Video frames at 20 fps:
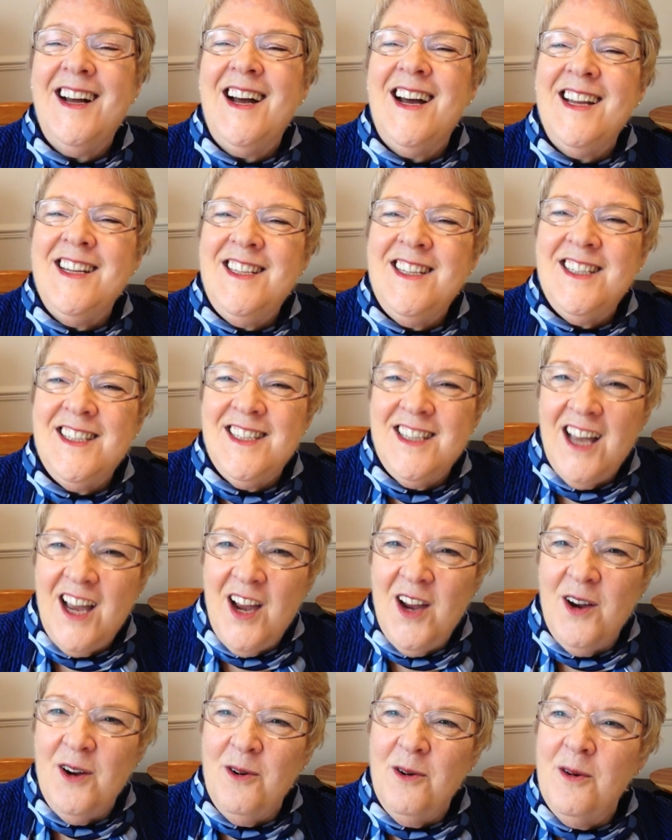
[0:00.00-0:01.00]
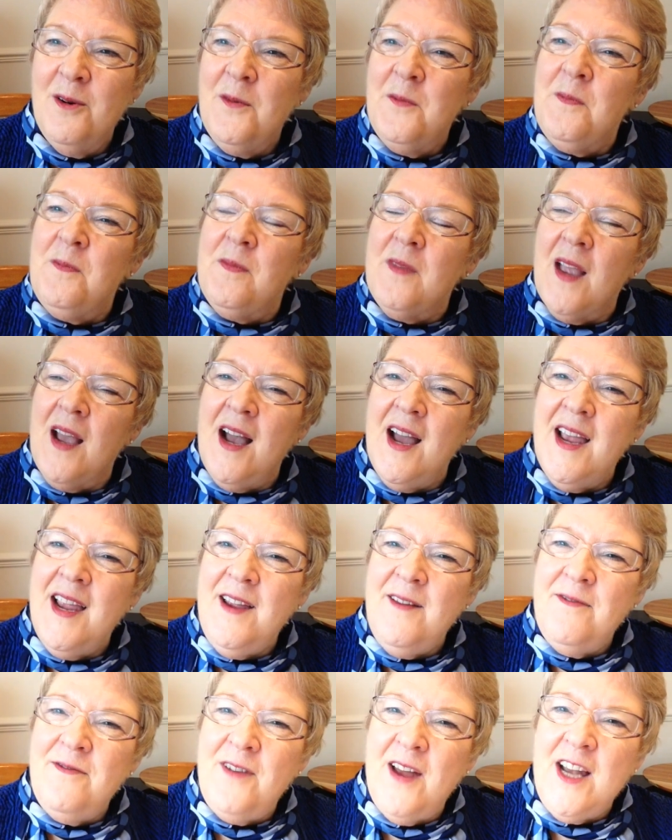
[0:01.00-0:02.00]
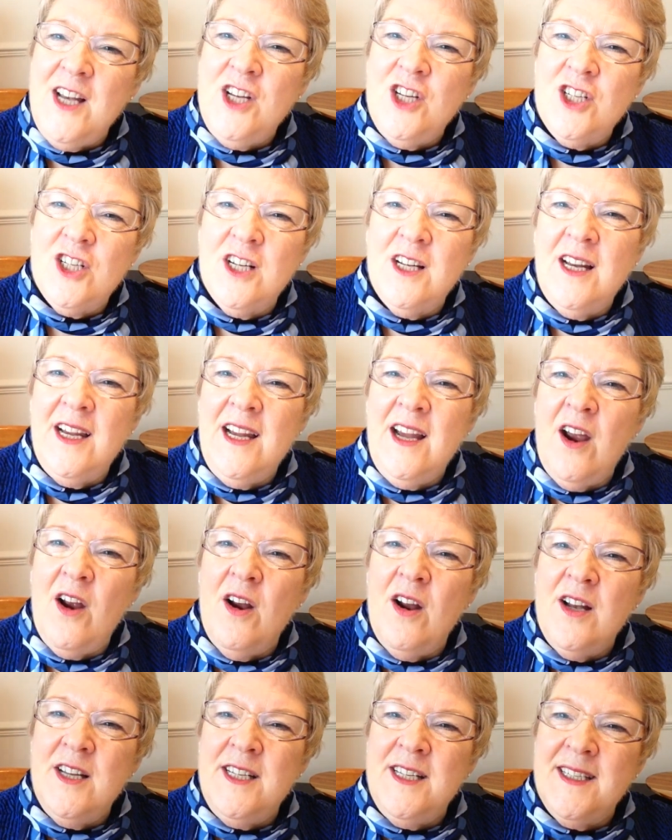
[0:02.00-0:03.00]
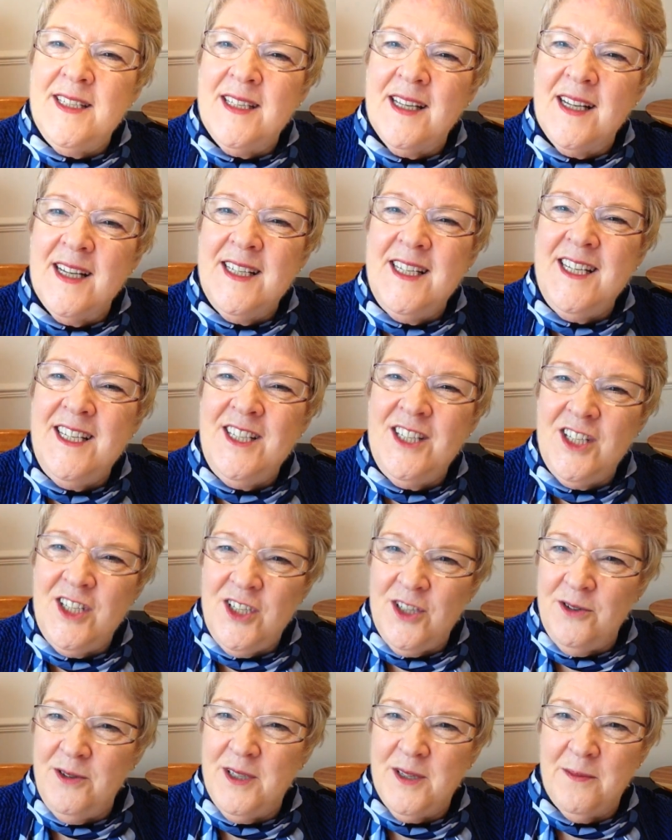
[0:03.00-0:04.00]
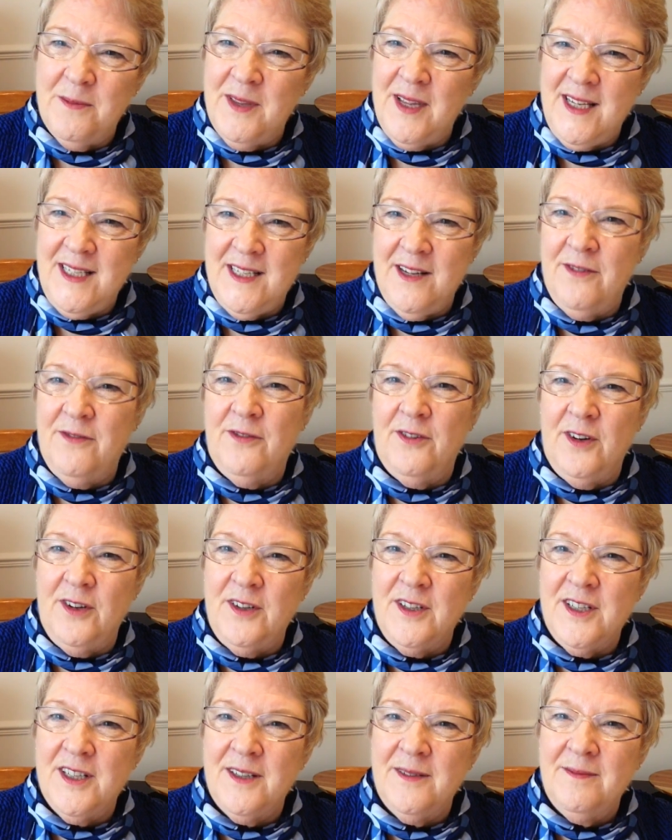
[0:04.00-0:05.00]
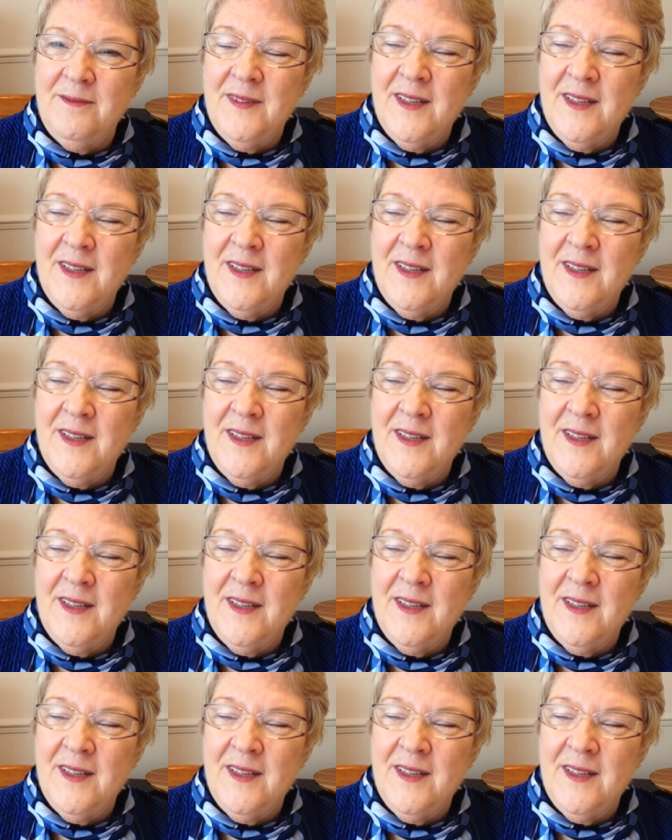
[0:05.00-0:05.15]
And so I eventually decided to do something different.